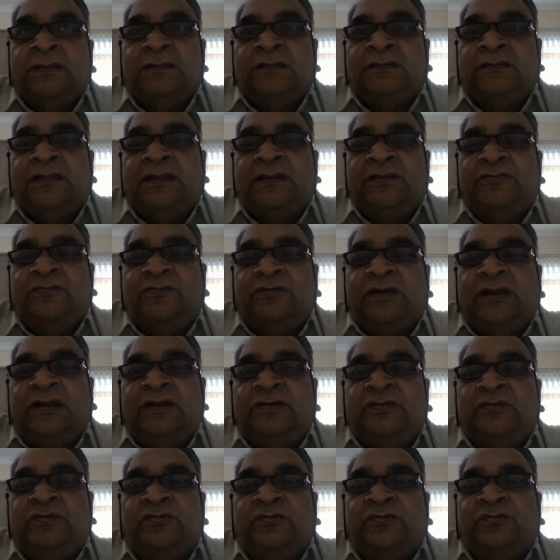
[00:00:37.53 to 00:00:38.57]
Then you
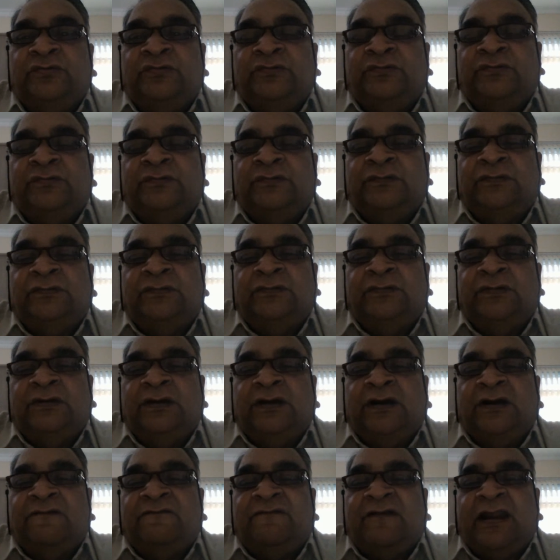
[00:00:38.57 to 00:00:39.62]
can do
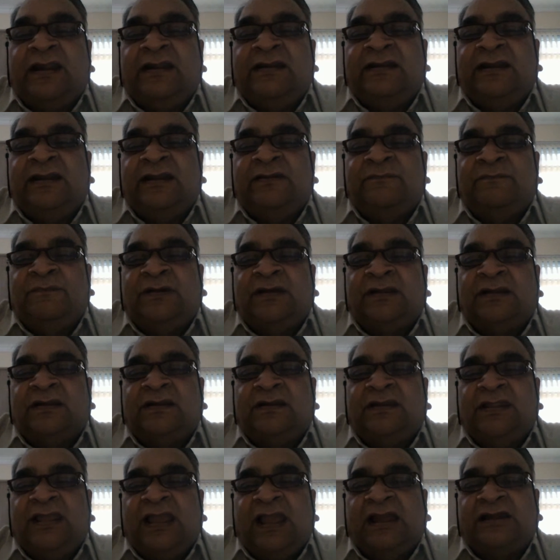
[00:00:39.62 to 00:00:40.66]
a
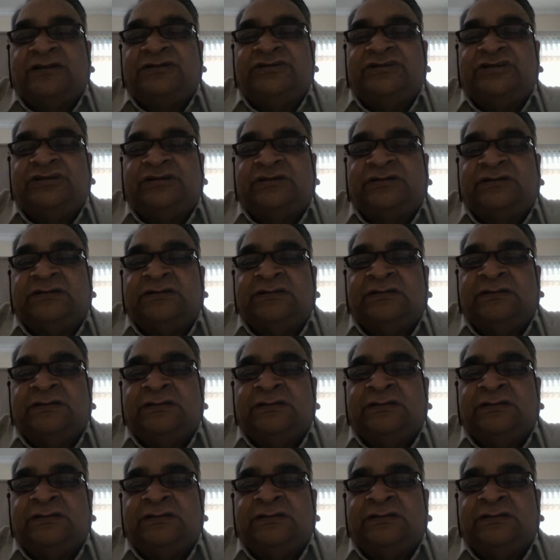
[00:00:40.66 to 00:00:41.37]
Vandenberg reaction,